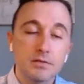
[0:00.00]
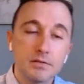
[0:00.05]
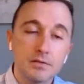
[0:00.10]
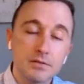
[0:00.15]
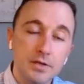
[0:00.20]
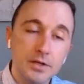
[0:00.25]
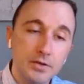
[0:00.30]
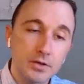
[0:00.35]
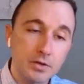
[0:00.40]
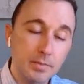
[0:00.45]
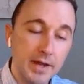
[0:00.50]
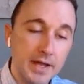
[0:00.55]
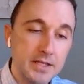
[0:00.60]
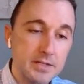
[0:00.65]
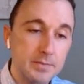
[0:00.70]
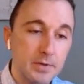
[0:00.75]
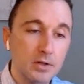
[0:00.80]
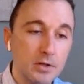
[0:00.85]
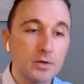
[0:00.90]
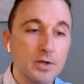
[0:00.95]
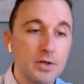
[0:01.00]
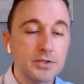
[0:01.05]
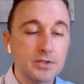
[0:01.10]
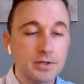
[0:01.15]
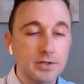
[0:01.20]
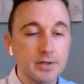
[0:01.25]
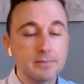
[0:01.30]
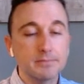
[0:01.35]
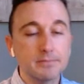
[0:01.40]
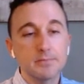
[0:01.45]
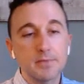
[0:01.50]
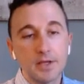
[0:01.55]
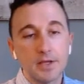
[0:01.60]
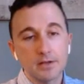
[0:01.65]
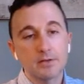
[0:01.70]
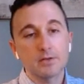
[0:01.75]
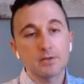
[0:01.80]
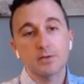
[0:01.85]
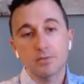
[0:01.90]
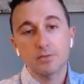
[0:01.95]
in your past medical history,
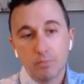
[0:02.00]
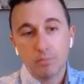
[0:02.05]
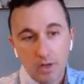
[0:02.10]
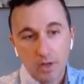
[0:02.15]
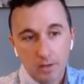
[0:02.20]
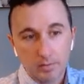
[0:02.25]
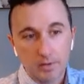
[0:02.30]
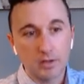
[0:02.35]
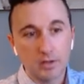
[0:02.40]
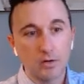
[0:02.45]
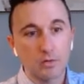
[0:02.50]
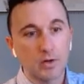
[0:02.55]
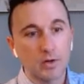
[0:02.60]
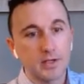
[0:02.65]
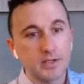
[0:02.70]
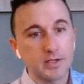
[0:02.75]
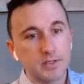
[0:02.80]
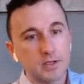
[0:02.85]
it's probably low risk.